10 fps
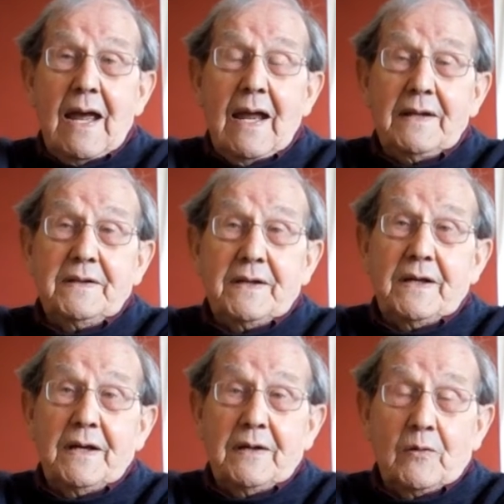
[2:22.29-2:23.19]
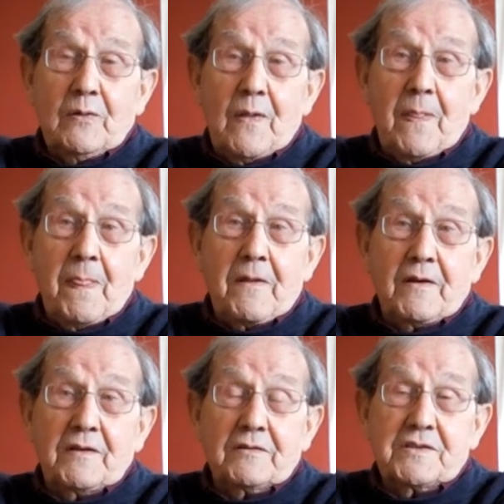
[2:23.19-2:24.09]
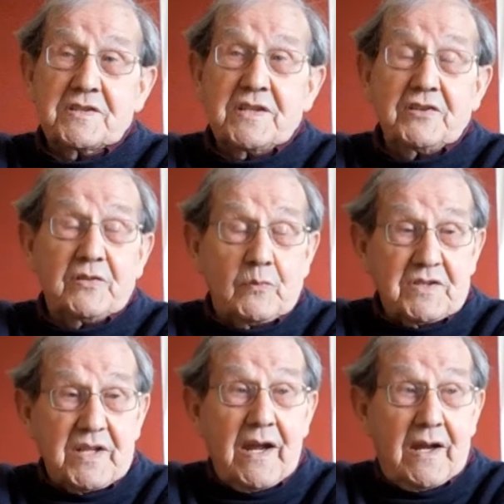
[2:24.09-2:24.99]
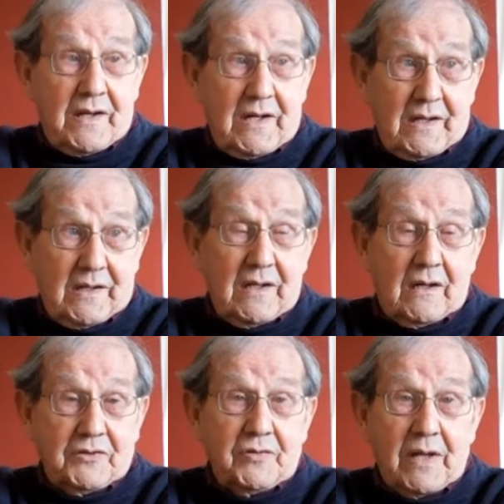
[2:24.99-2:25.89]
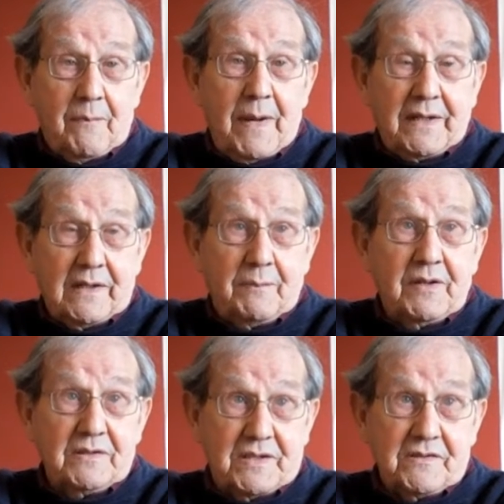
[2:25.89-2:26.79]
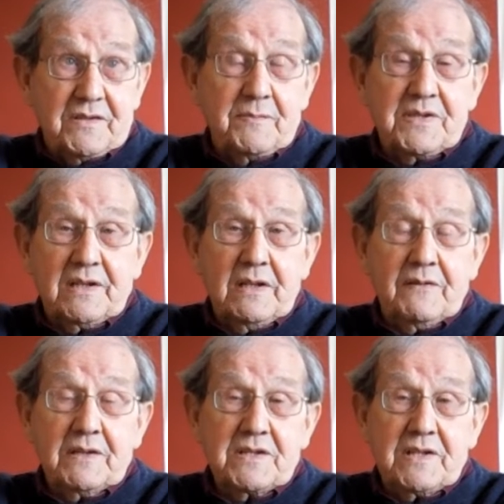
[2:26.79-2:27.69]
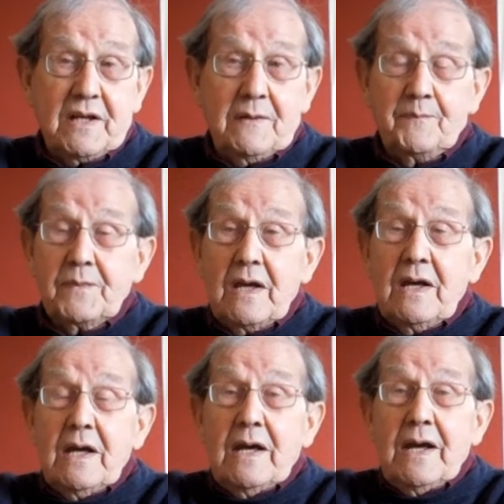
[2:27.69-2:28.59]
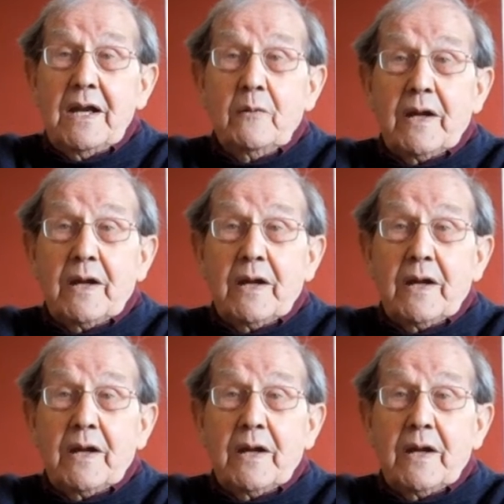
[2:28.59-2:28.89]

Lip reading: and the station was there, and I should get back to that because there's some significance there.